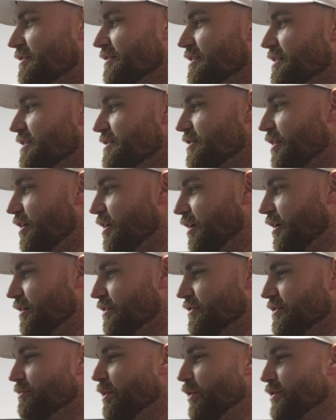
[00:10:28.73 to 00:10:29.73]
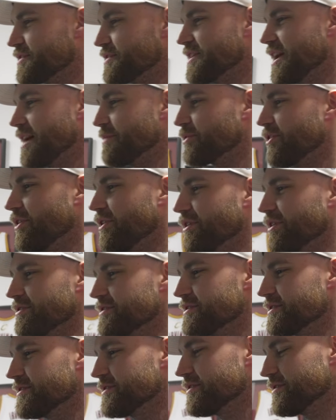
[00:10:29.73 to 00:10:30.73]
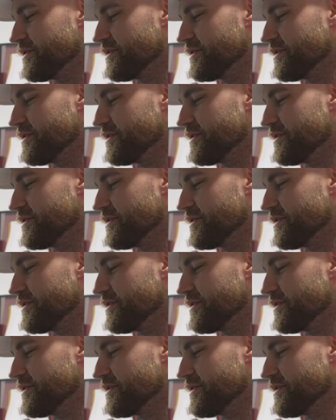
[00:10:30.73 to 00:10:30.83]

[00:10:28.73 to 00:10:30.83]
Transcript: These are the most Sam cards